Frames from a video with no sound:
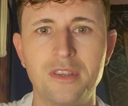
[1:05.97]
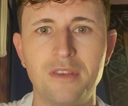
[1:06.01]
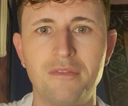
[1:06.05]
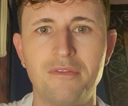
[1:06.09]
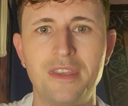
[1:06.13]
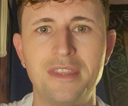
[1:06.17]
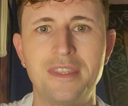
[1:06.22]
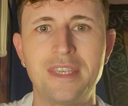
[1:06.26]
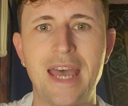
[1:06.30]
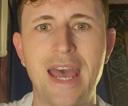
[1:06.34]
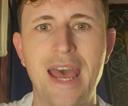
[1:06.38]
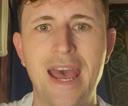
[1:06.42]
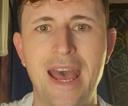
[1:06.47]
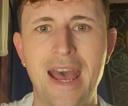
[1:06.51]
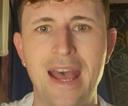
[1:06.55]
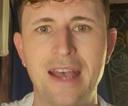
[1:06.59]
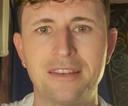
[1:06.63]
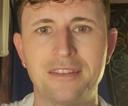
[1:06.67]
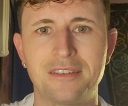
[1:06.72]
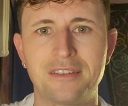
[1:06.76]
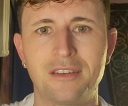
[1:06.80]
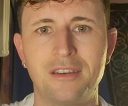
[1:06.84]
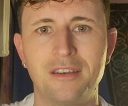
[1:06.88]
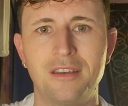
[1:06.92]
of the
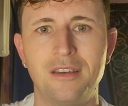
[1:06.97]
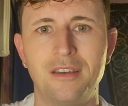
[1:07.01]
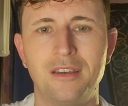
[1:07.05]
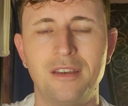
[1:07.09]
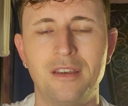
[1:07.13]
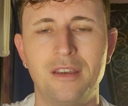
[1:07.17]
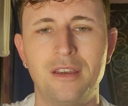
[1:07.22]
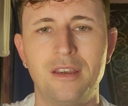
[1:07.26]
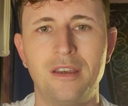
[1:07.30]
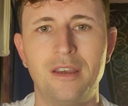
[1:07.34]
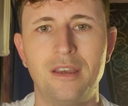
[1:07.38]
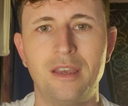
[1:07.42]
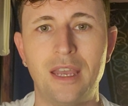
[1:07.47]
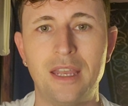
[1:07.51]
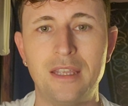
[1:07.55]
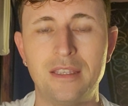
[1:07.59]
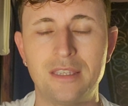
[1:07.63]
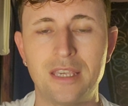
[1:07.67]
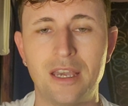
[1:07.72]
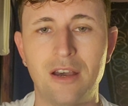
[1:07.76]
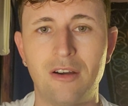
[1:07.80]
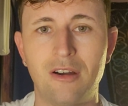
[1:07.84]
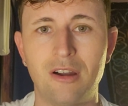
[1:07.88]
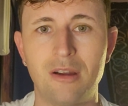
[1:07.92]
task
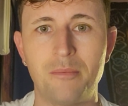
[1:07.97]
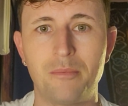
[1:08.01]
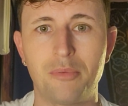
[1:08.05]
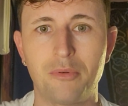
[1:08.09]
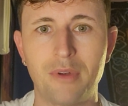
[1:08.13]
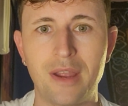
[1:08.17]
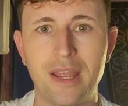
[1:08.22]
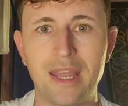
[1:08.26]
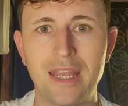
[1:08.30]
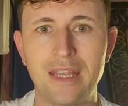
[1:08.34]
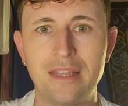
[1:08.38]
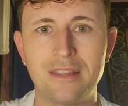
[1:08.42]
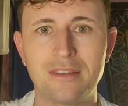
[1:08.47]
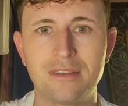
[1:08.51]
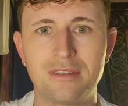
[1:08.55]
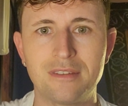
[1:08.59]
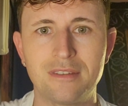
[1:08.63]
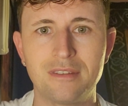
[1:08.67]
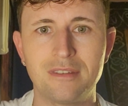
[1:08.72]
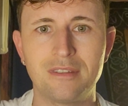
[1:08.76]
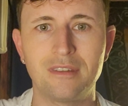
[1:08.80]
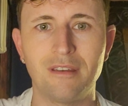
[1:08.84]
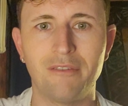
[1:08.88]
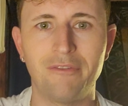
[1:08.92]
until our brains
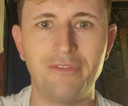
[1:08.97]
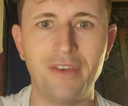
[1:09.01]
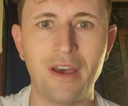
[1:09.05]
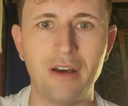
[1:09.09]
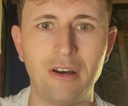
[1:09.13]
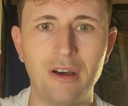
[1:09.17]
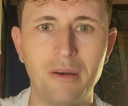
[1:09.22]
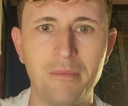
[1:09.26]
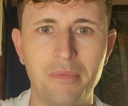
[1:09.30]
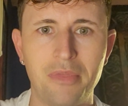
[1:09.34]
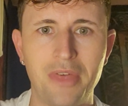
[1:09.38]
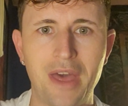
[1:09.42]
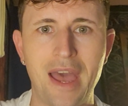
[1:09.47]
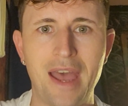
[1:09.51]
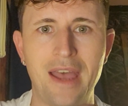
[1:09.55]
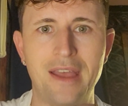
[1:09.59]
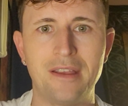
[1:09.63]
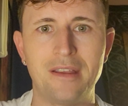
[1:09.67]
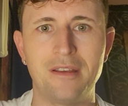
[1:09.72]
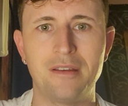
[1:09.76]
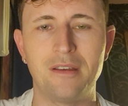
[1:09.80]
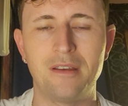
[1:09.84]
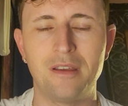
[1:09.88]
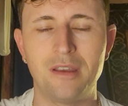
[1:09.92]
develop that
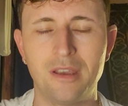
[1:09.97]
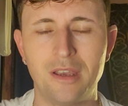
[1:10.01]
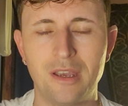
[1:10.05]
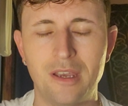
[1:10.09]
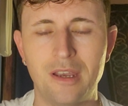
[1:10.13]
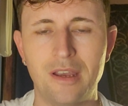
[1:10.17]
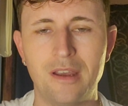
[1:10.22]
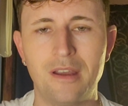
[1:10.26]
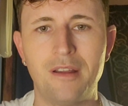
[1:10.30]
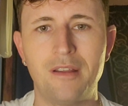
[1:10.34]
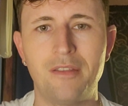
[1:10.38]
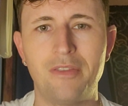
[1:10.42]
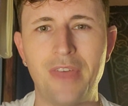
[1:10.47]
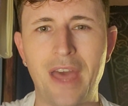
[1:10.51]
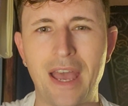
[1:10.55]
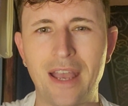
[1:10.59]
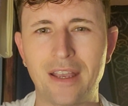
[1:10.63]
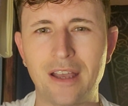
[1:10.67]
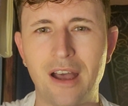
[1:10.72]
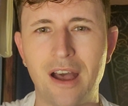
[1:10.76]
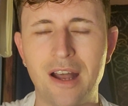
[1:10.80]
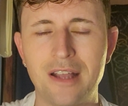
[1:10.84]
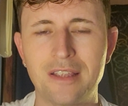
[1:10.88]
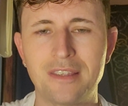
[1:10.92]

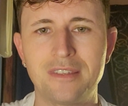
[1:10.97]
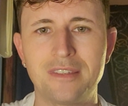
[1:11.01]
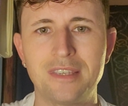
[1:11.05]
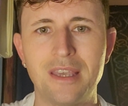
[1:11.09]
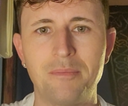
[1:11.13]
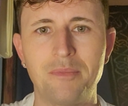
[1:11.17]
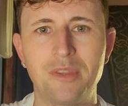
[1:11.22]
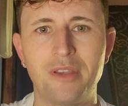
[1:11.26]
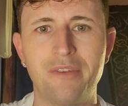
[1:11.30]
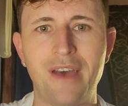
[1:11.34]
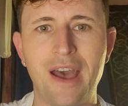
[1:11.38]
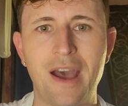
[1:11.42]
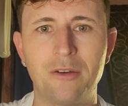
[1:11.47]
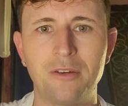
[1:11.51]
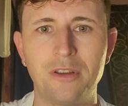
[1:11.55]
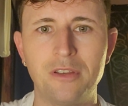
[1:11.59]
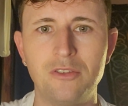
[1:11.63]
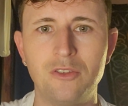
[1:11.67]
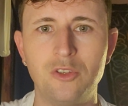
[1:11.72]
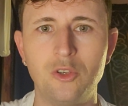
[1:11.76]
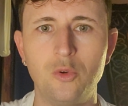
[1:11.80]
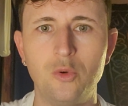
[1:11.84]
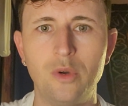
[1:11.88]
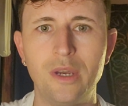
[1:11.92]
concept of how to
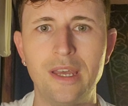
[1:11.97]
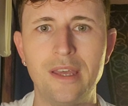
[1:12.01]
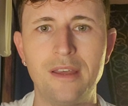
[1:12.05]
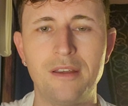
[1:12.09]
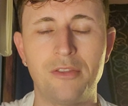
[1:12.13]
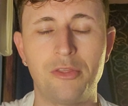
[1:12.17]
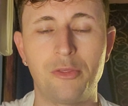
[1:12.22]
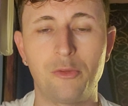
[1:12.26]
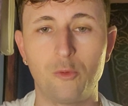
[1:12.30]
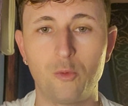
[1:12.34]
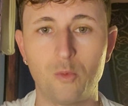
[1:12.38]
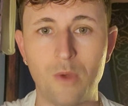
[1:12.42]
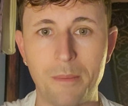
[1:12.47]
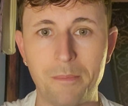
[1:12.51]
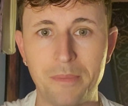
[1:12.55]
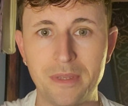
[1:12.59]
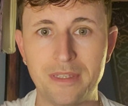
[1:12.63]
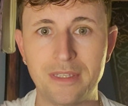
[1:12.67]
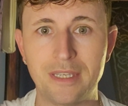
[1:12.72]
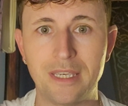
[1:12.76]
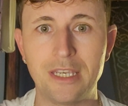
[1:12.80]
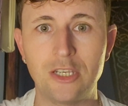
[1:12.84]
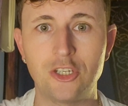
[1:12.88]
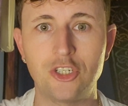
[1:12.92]
do it through
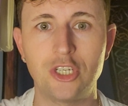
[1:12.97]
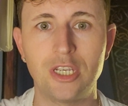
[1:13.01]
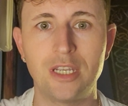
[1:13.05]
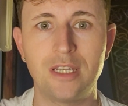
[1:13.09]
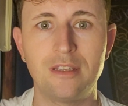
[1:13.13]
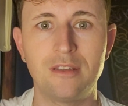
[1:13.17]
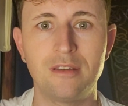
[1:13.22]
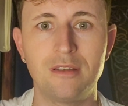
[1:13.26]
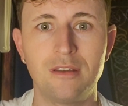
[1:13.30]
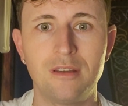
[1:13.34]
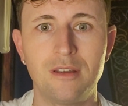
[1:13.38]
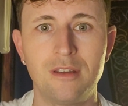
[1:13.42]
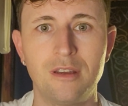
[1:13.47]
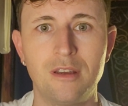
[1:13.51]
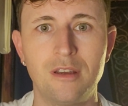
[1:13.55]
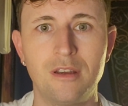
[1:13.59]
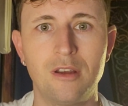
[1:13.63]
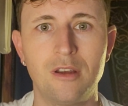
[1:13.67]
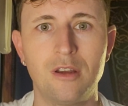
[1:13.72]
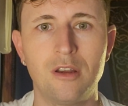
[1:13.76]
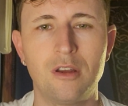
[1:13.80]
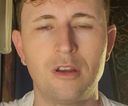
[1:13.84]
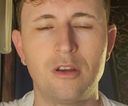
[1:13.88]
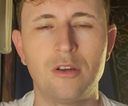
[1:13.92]
repetition,
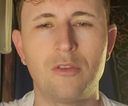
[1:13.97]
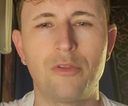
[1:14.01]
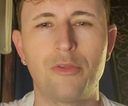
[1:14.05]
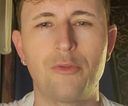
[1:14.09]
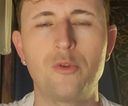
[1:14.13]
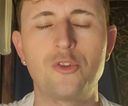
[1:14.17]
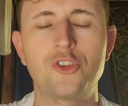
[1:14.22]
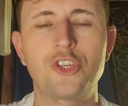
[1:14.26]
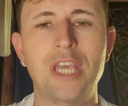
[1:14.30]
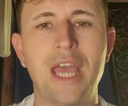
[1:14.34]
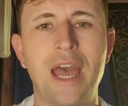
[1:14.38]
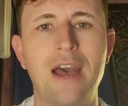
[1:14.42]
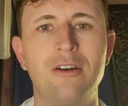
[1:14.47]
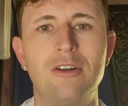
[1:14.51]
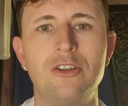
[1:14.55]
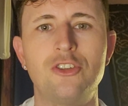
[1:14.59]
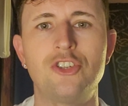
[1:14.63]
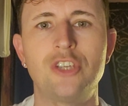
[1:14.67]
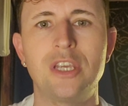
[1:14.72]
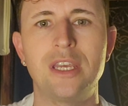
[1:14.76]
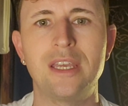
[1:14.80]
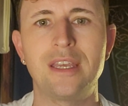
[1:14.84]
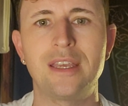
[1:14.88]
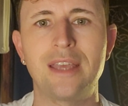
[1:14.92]
through
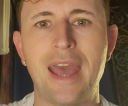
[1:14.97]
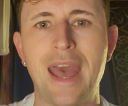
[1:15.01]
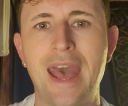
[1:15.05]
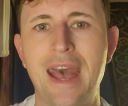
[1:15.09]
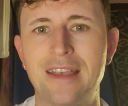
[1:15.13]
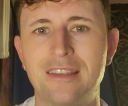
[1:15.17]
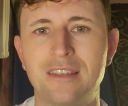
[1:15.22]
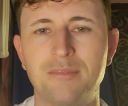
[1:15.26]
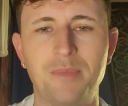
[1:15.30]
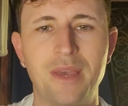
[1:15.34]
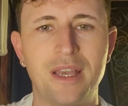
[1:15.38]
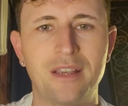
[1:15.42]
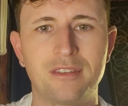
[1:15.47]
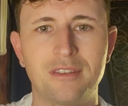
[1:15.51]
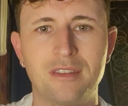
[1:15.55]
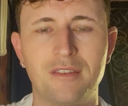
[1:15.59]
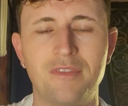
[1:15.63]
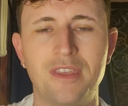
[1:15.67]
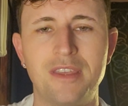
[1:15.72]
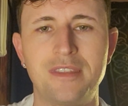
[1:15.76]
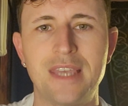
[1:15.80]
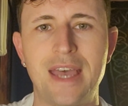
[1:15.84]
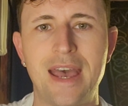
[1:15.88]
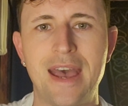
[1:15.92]
challenging aspects
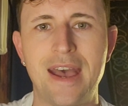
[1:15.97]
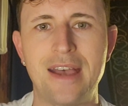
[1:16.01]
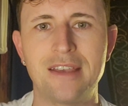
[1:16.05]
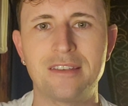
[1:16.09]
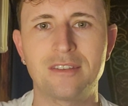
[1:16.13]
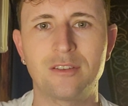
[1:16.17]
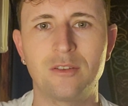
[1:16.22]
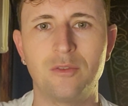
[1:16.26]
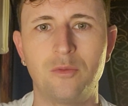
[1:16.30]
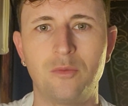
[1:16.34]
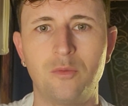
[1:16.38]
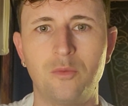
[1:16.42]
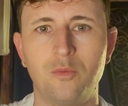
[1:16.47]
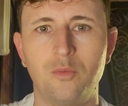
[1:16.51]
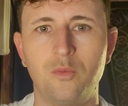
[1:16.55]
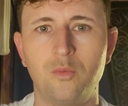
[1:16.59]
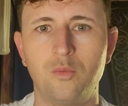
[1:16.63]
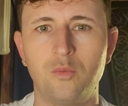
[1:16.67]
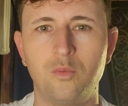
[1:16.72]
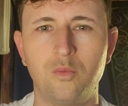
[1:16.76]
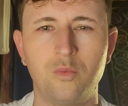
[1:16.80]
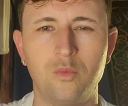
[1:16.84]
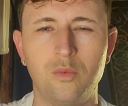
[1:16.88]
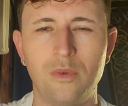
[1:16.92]
of the task.
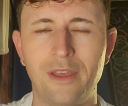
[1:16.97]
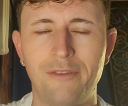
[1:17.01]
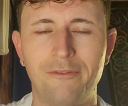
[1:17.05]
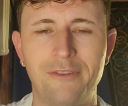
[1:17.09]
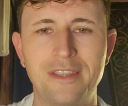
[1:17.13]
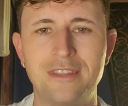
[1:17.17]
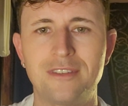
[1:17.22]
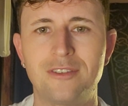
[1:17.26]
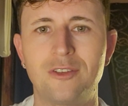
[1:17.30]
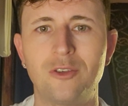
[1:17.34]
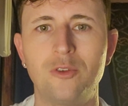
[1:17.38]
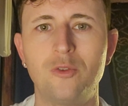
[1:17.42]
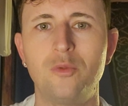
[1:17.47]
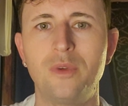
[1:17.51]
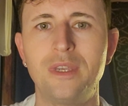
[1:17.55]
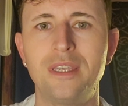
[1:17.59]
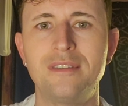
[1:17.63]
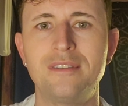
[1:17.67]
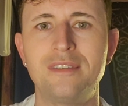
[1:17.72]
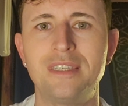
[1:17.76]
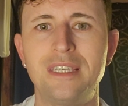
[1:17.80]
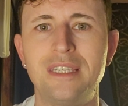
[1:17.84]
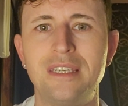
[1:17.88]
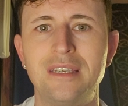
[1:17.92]
If it's too
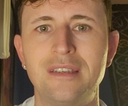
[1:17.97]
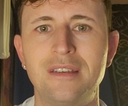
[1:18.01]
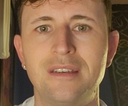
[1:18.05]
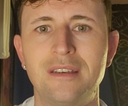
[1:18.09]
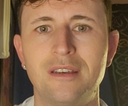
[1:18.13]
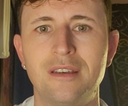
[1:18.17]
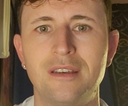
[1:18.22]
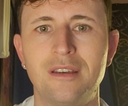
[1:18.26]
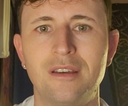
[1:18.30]
easy,